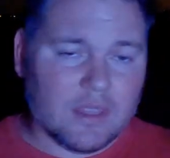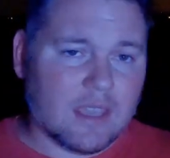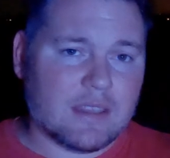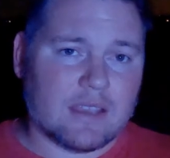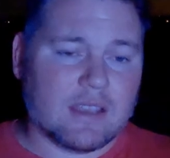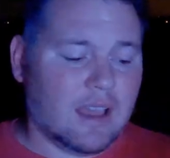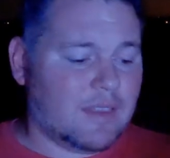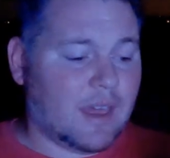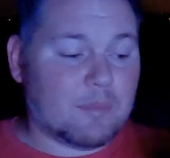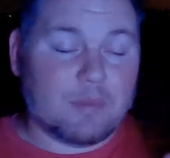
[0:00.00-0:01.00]
Get
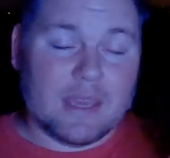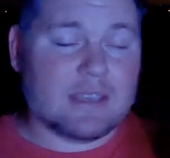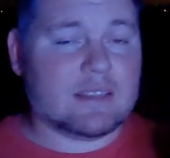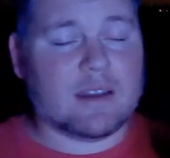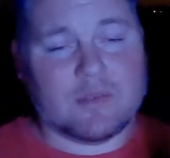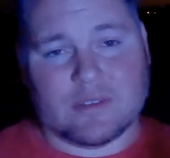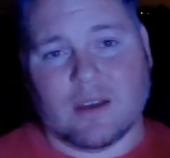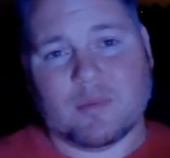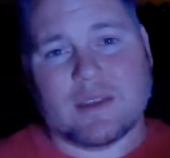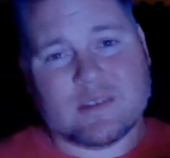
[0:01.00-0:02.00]
that piece that I was
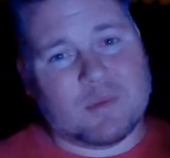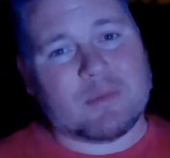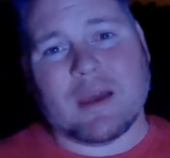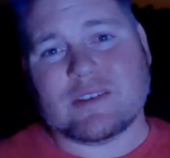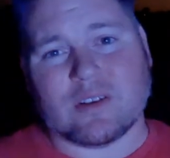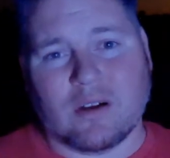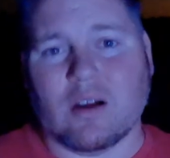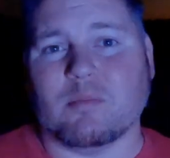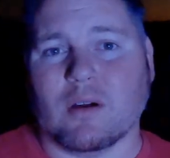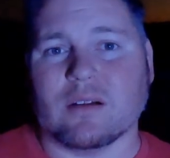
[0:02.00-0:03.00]
talking about is a McMaster
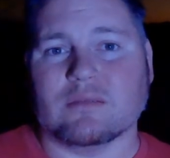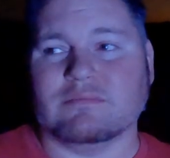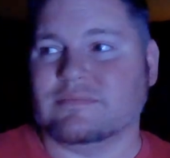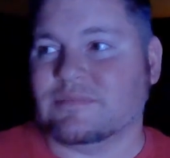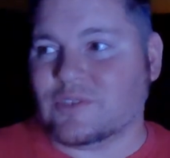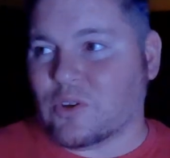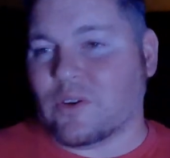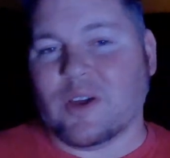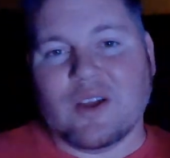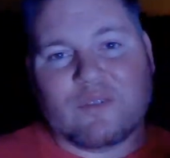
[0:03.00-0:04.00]
car part.
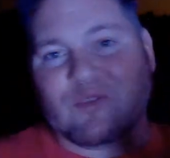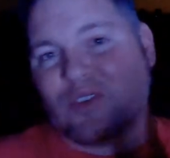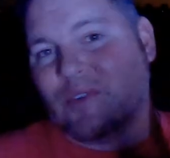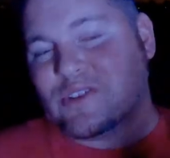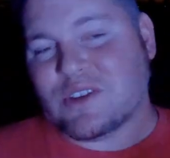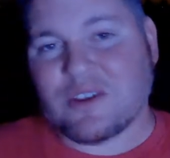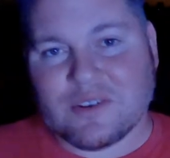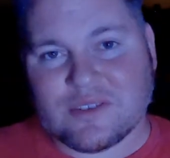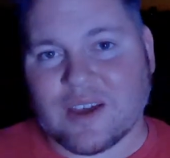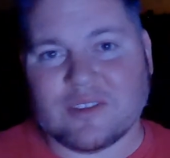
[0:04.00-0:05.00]
So for you
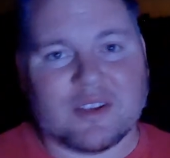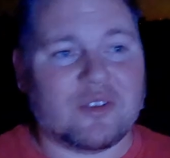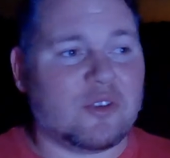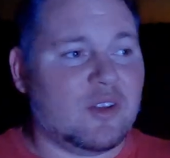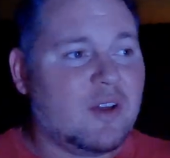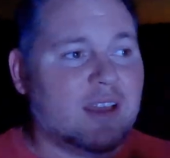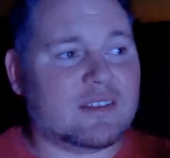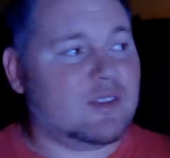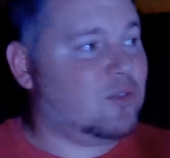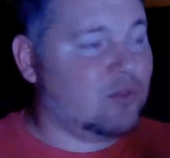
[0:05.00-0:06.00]
engineers out there, or you
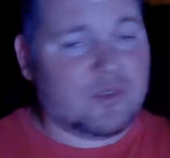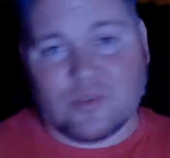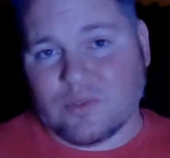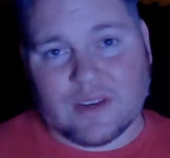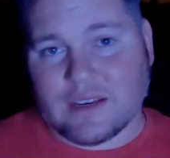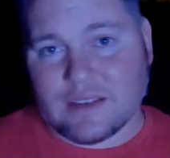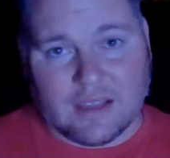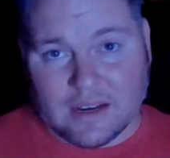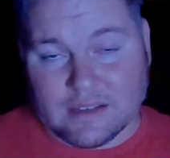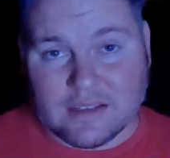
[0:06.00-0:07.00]
guys who do any
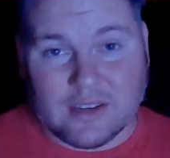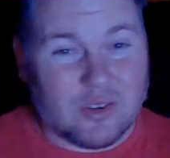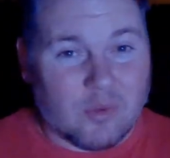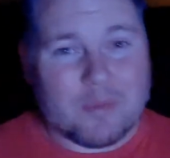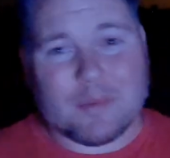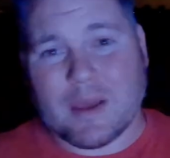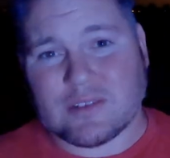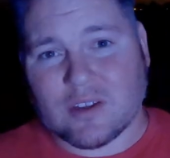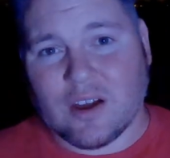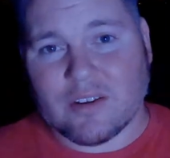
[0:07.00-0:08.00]
kind of design, you know what
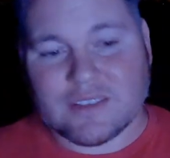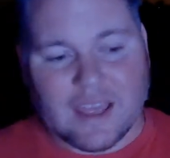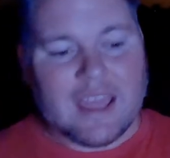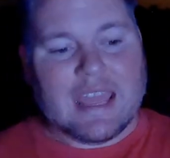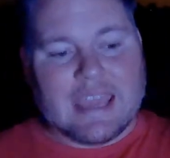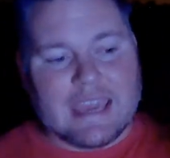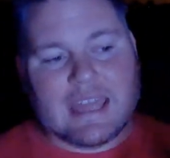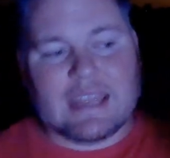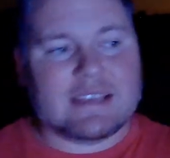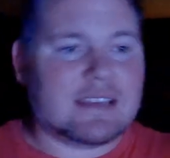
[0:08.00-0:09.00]
McMaster car is.
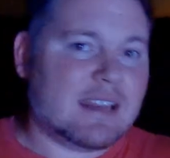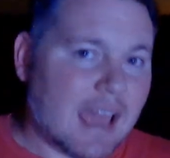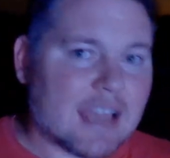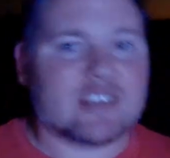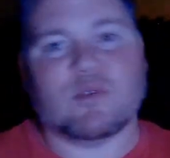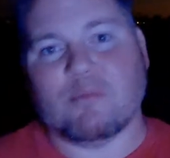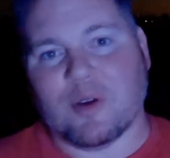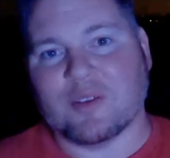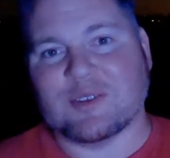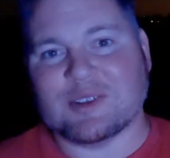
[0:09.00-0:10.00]
It is an actual
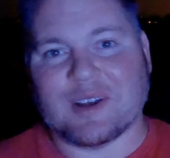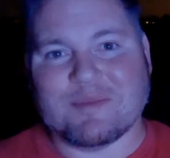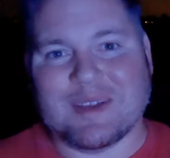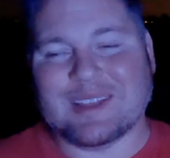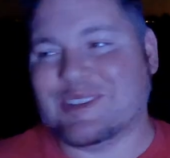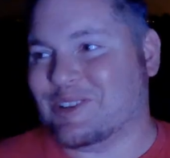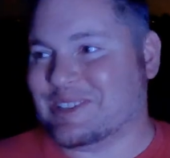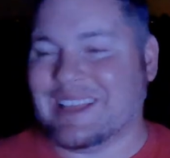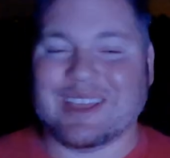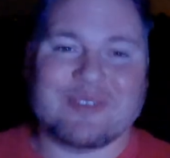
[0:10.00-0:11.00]
part that's already made, so
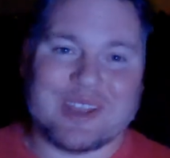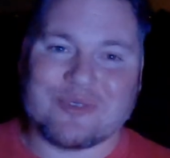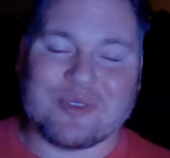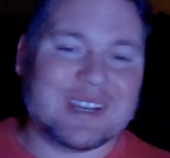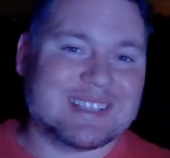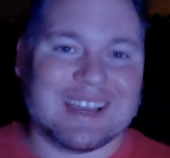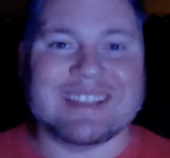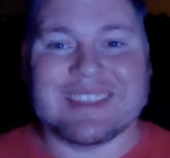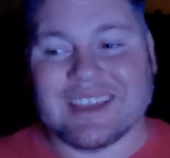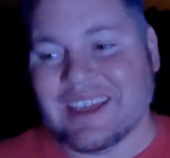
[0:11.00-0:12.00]
it's not like we had to
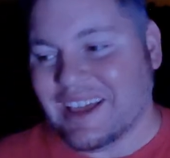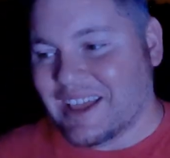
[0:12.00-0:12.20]
redesign thing.